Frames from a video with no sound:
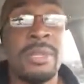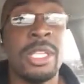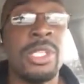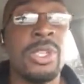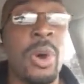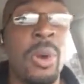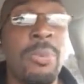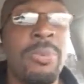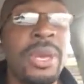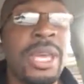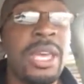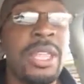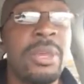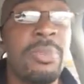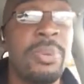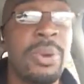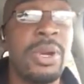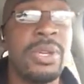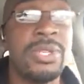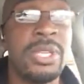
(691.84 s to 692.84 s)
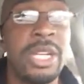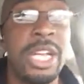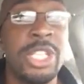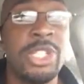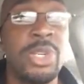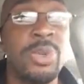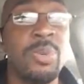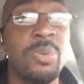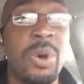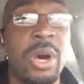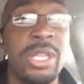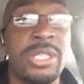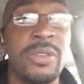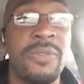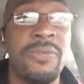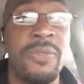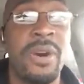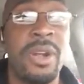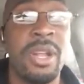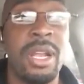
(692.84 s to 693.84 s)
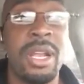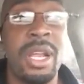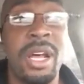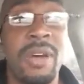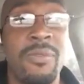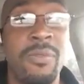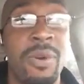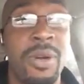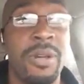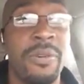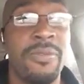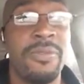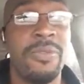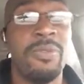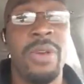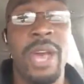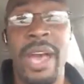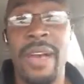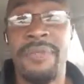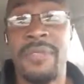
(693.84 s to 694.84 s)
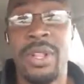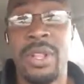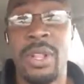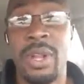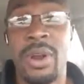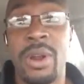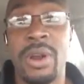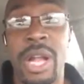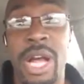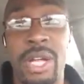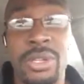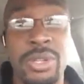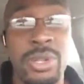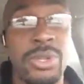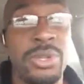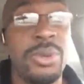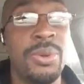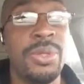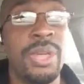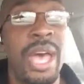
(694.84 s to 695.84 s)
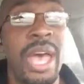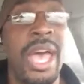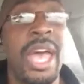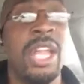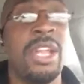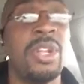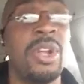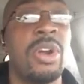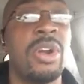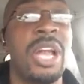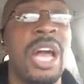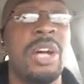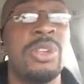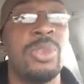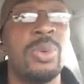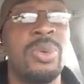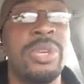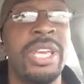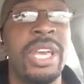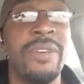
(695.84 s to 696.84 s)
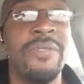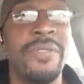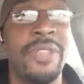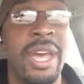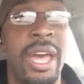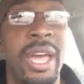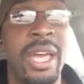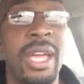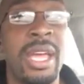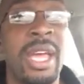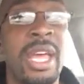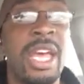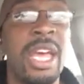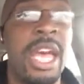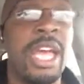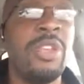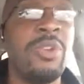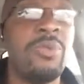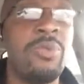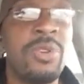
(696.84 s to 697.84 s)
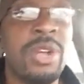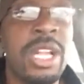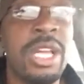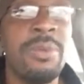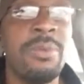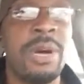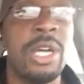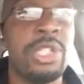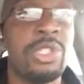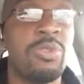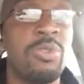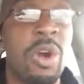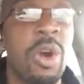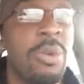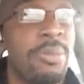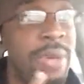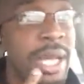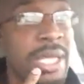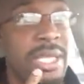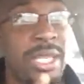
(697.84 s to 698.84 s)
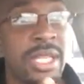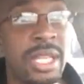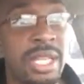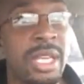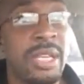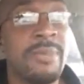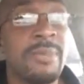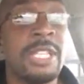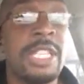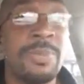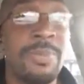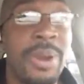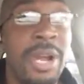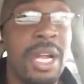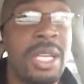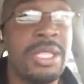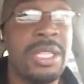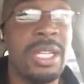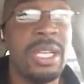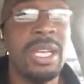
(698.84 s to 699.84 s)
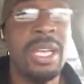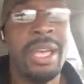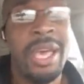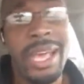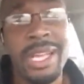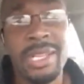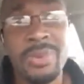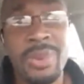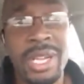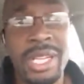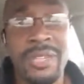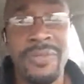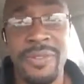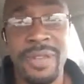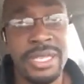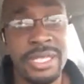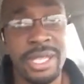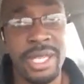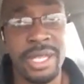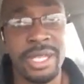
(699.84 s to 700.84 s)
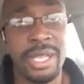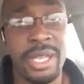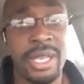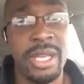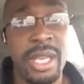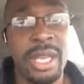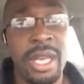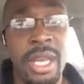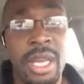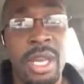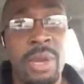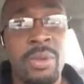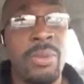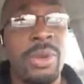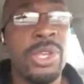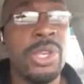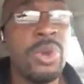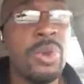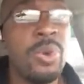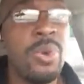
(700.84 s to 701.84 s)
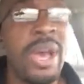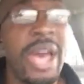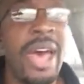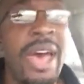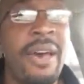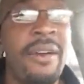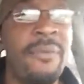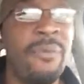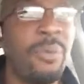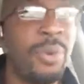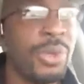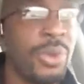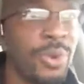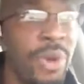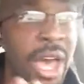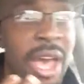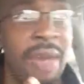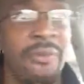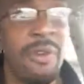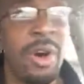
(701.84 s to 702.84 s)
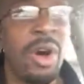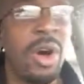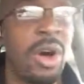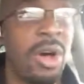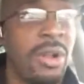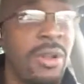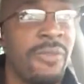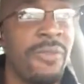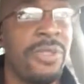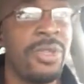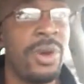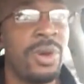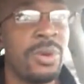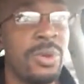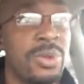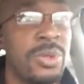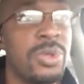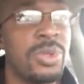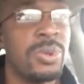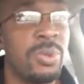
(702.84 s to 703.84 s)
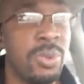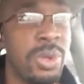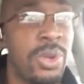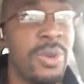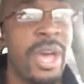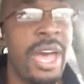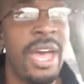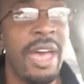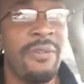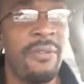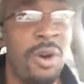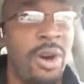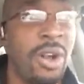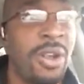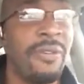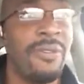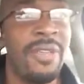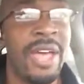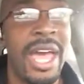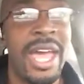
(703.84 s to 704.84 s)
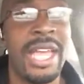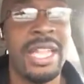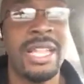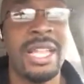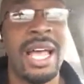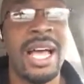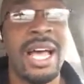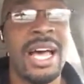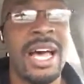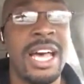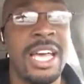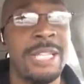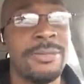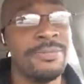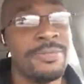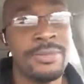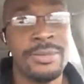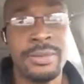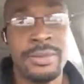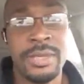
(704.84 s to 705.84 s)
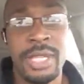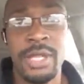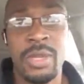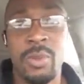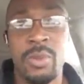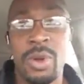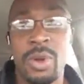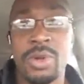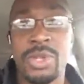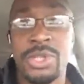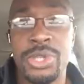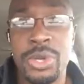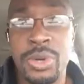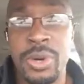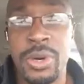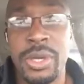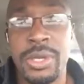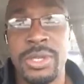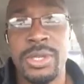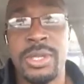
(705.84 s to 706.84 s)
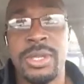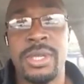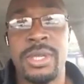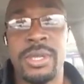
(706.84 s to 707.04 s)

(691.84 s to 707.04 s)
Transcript: So be the person that you want to fall in love with. You have to learn how to do that and learn how to give that. And you really must grow mentally, spiritually, as well as physically. When you have all of that in line, then the world is yours.